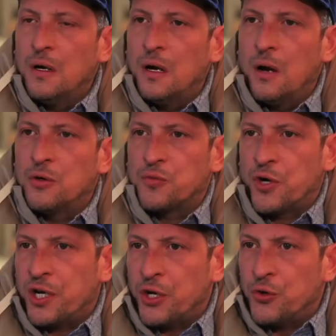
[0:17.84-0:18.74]
I was
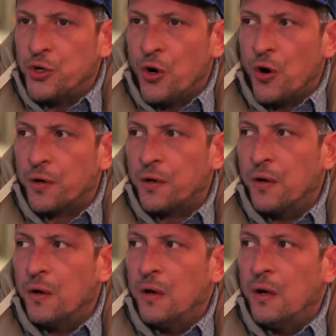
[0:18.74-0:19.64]
working in New York,
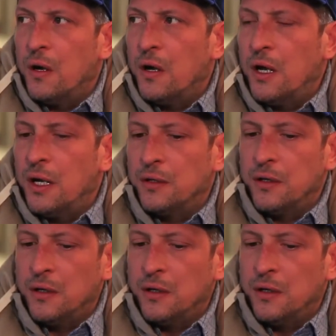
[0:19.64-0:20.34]
and